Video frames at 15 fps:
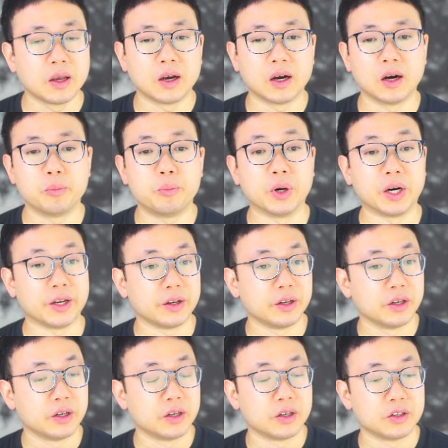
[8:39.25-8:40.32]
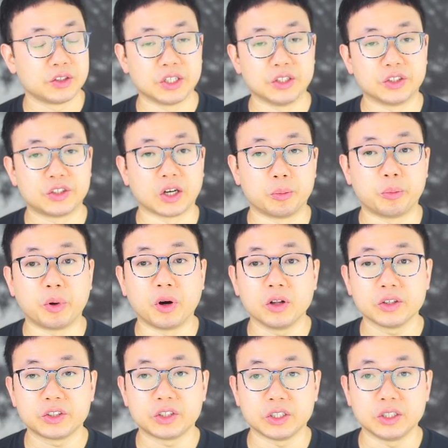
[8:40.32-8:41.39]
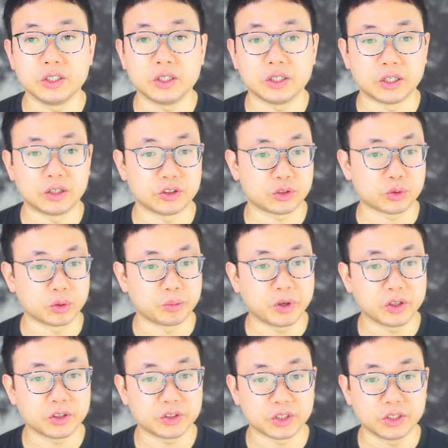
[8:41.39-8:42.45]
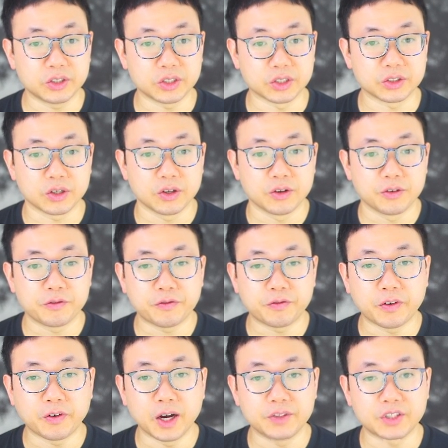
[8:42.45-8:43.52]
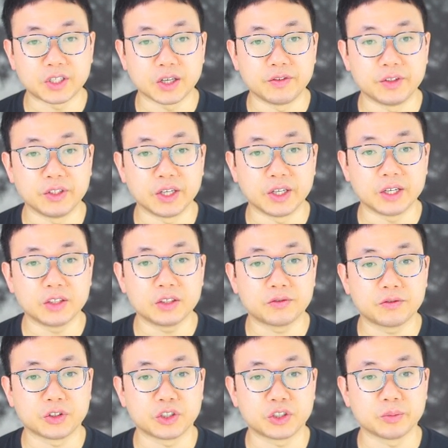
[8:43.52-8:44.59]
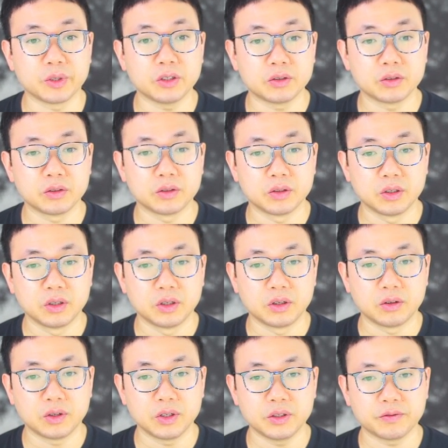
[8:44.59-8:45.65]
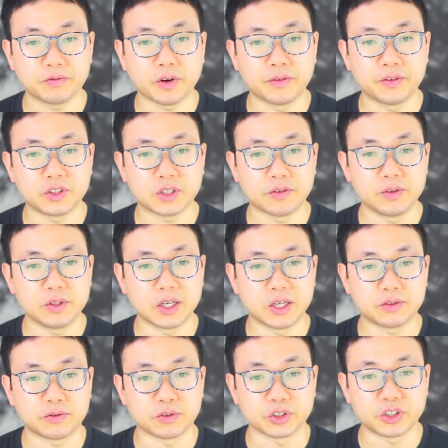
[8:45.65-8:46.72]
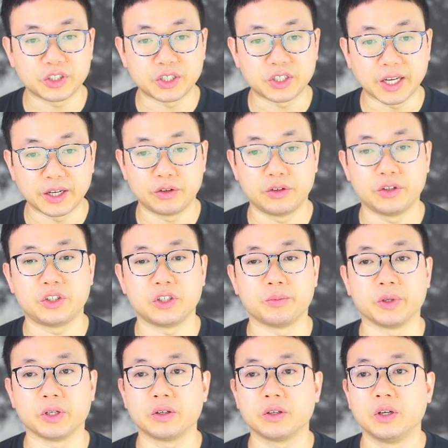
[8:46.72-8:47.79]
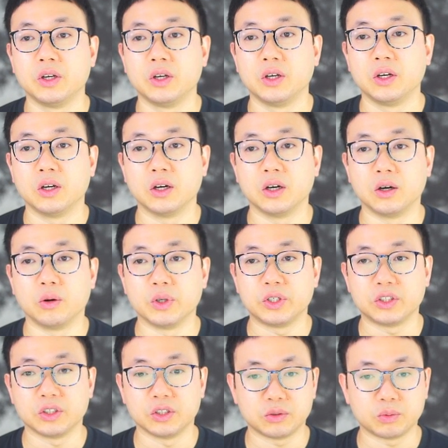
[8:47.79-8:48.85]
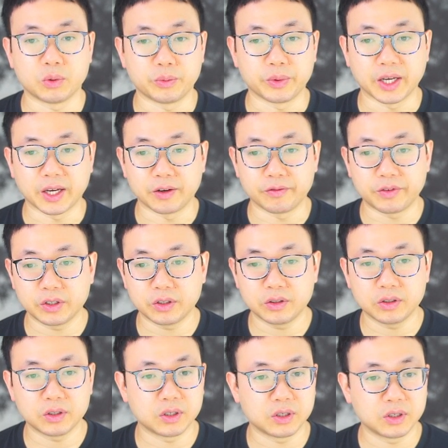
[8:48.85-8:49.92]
But since our policy in our store policies is 5 to 7 days for shipping, right? 5 to 7 days for standard shipping, which is what we have here.